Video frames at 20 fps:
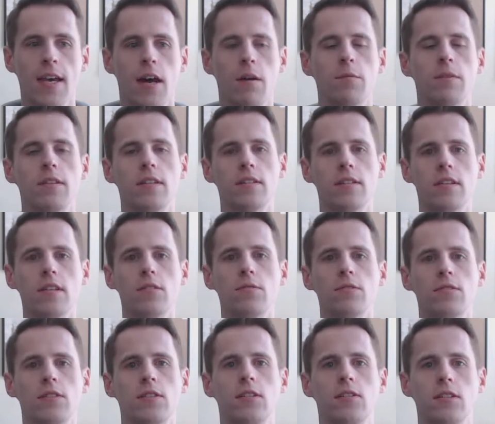And with the
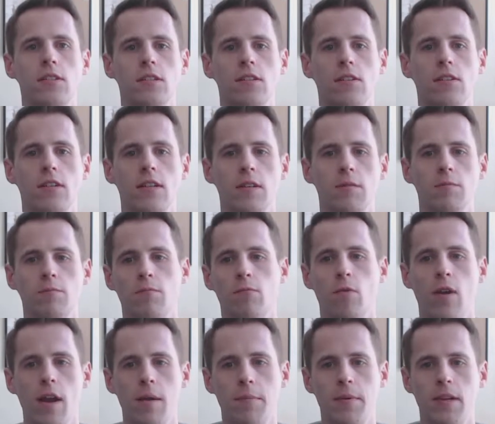sequel series already
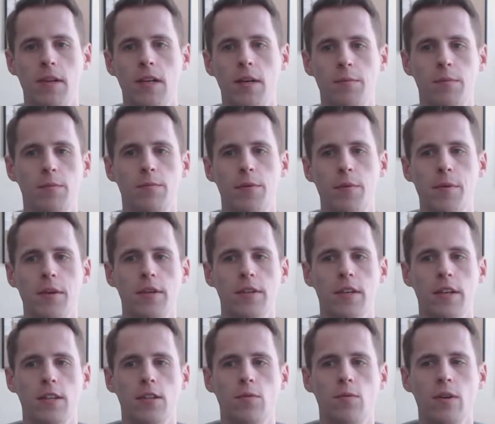ramping up and
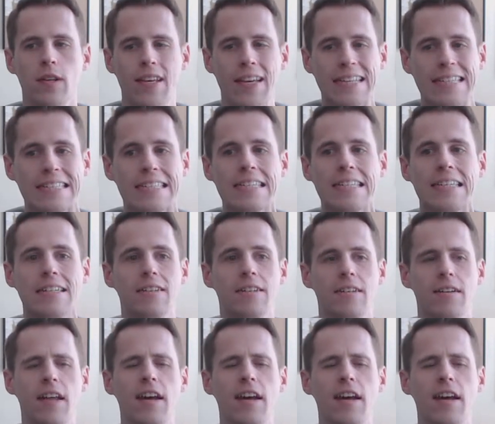premiering in 2018,